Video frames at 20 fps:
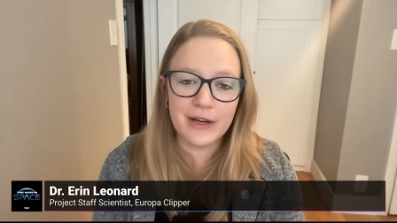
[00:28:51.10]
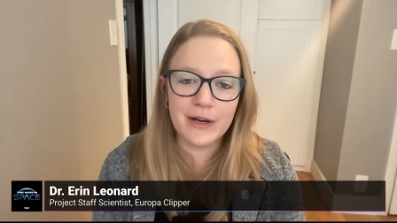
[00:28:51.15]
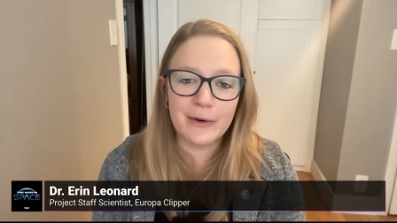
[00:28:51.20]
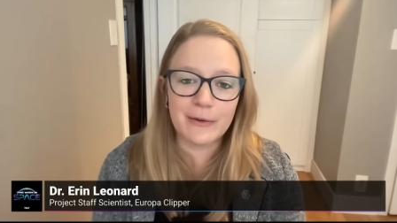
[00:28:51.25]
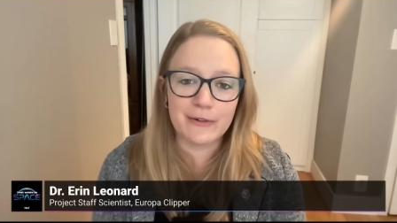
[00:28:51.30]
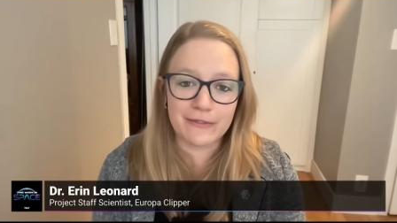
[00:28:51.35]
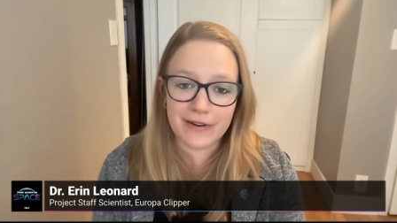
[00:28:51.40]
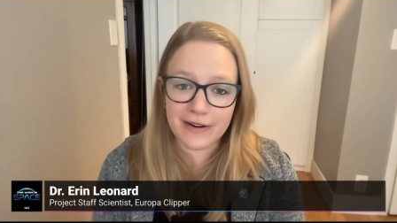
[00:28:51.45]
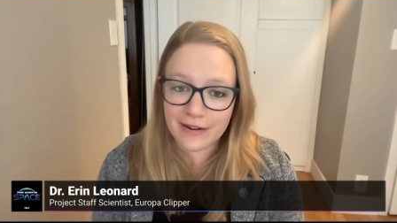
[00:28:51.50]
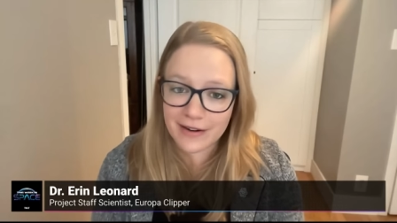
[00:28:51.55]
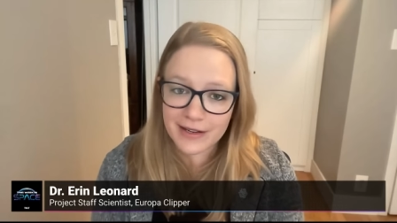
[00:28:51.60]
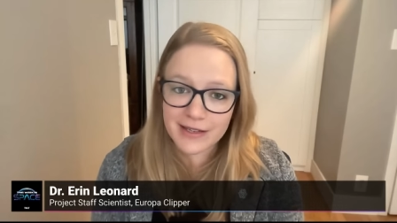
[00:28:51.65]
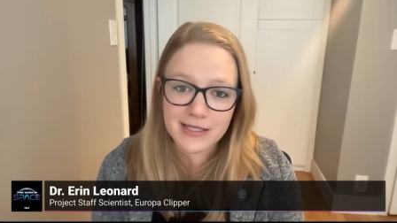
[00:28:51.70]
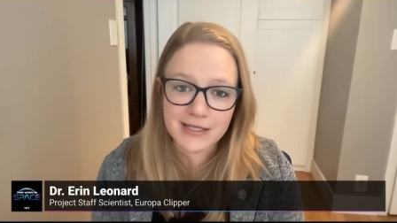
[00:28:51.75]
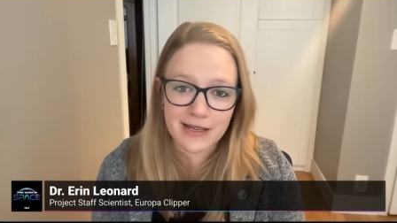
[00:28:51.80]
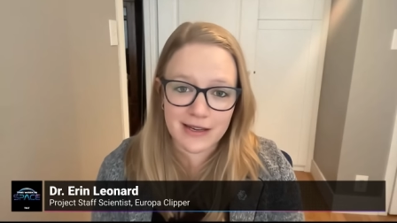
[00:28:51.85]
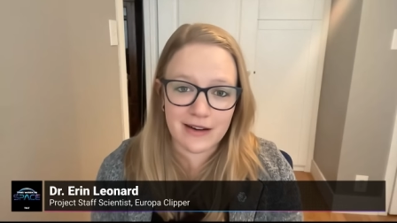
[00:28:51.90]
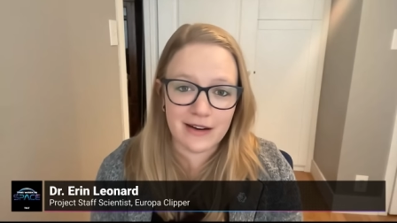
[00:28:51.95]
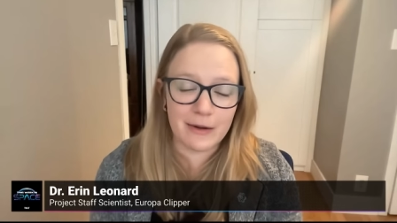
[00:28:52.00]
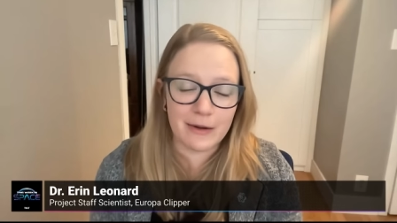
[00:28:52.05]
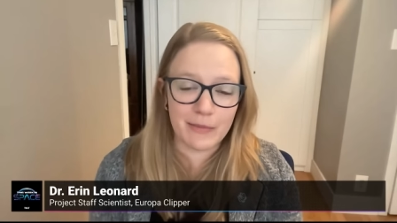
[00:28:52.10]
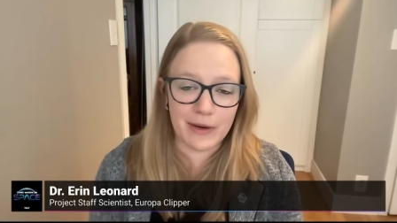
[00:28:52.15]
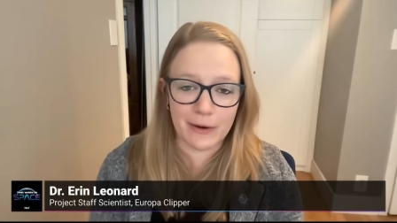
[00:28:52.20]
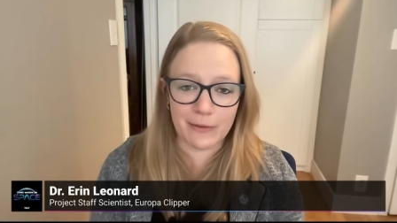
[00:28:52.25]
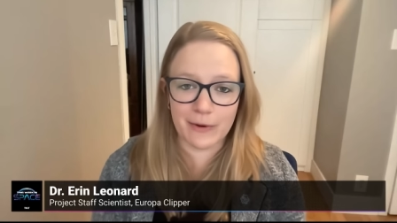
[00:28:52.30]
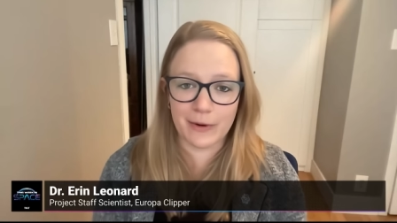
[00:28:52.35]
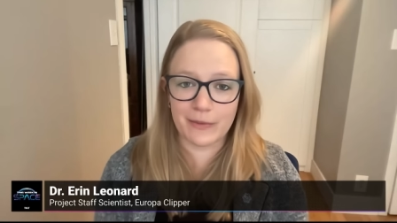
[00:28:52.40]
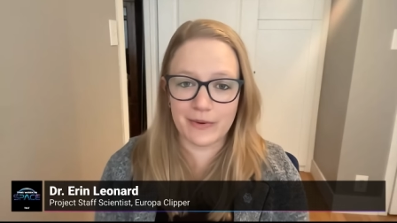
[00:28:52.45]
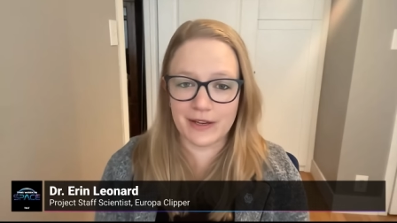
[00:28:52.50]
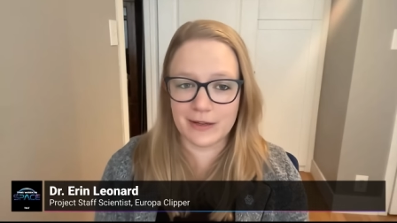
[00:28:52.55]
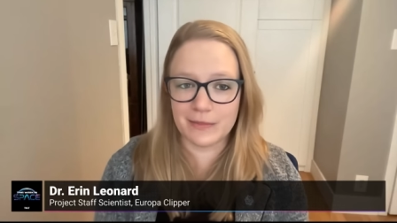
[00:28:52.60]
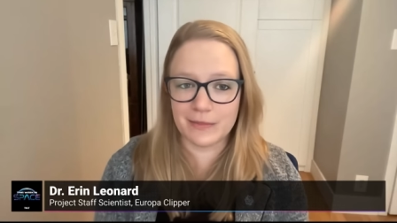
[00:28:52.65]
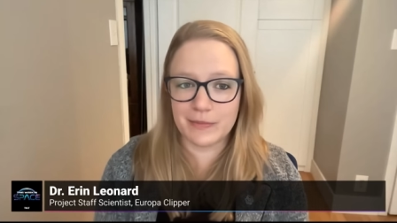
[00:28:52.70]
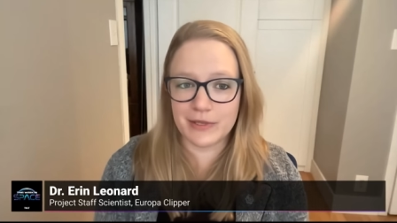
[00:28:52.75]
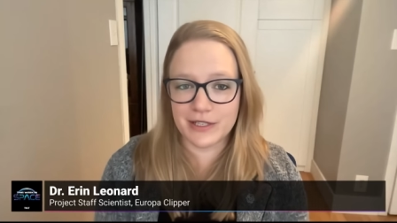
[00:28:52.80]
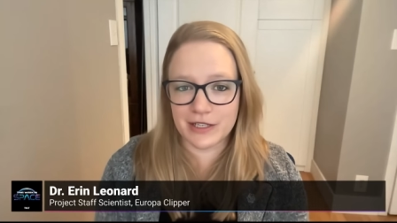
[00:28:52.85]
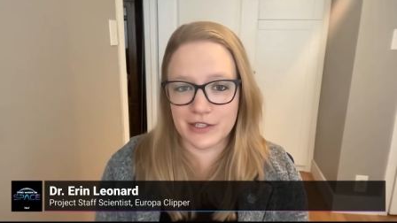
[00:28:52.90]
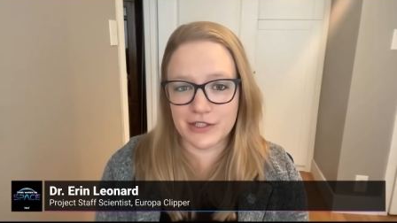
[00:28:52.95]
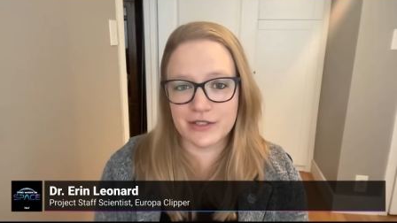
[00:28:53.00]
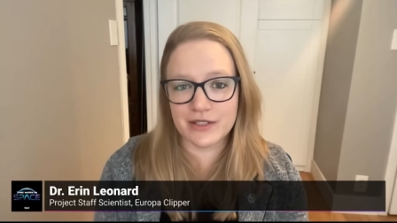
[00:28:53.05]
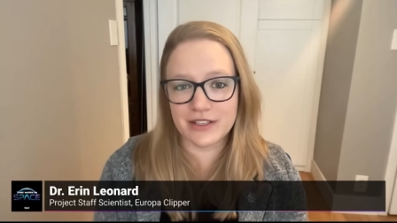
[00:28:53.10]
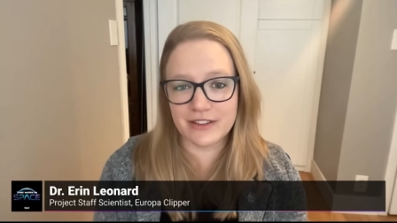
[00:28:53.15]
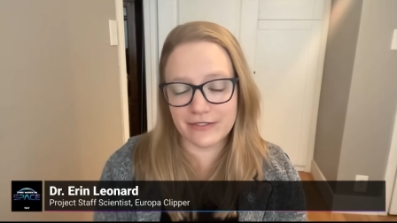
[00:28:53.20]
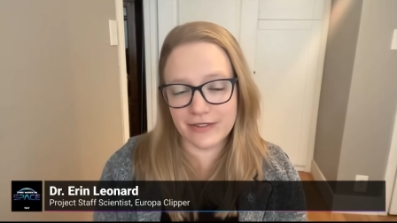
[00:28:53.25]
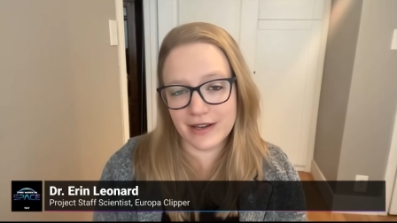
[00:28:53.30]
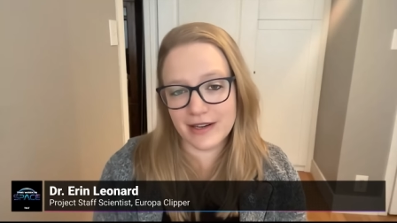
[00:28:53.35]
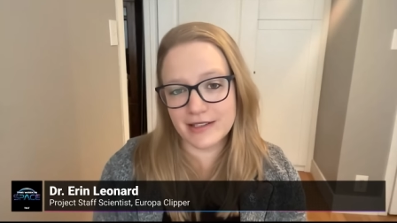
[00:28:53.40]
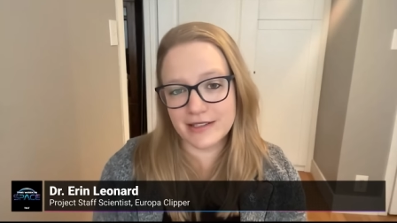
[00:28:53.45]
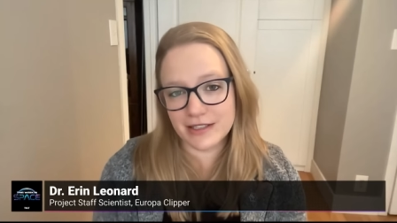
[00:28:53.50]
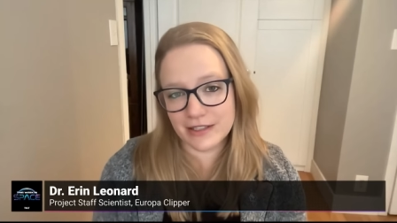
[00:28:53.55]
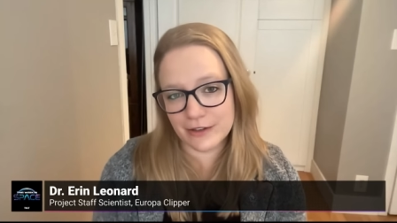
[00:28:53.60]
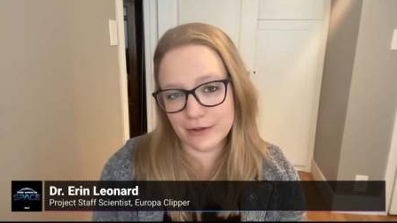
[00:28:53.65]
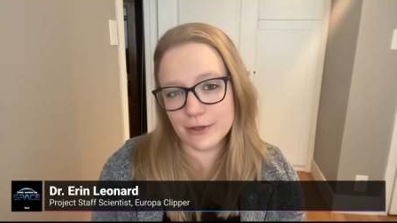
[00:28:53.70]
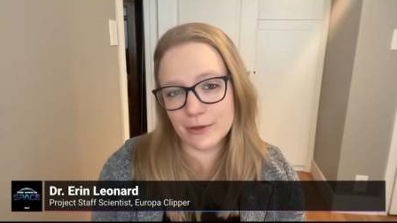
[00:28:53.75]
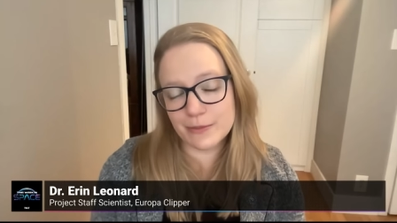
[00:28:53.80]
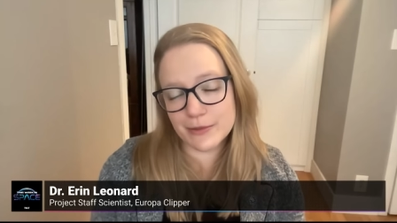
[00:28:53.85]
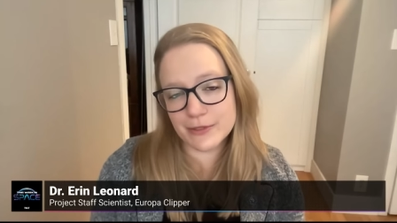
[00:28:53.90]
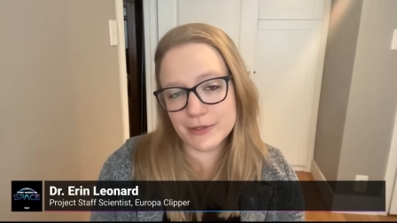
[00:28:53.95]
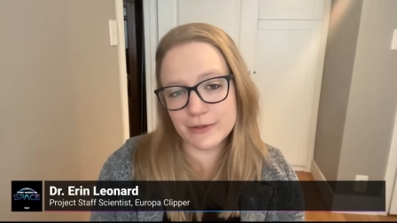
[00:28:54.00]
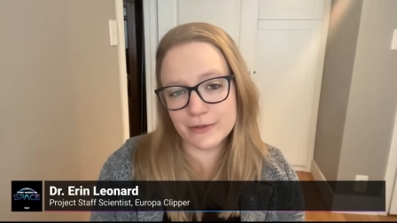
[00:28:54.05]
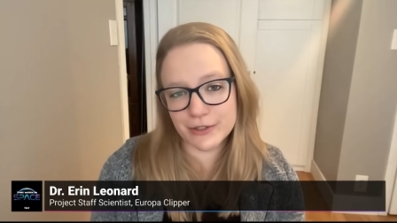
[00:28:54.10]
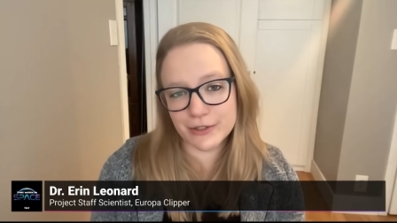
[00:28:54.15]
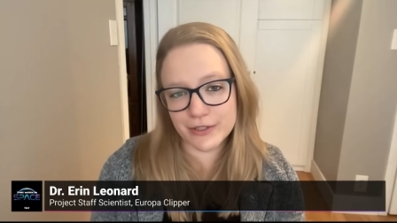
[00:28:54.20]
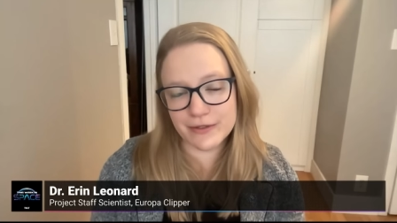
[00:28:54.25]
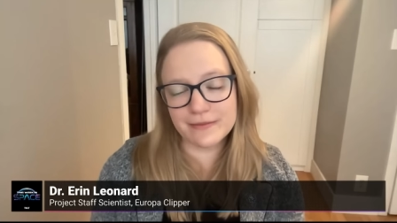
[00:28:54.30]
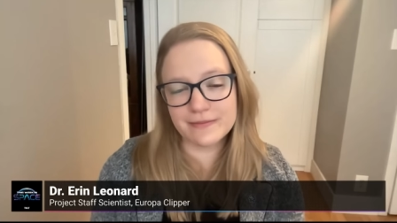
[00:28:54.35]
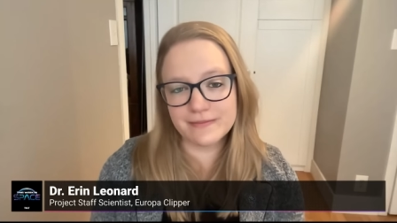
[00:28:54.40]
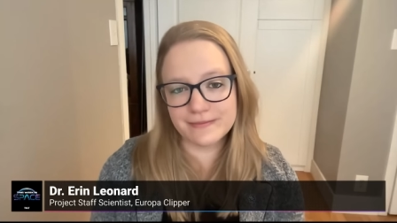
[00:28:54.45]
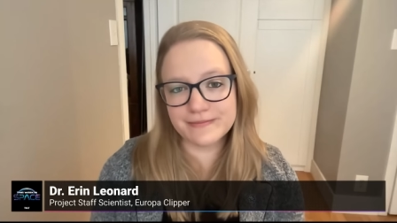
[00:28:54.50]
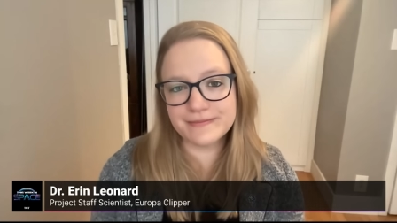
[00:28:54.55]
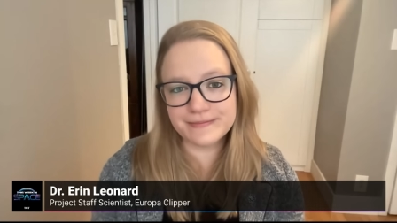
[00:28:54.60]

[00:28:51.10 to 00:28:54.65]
we're very excited about what we could potentially find in Europa's ocean.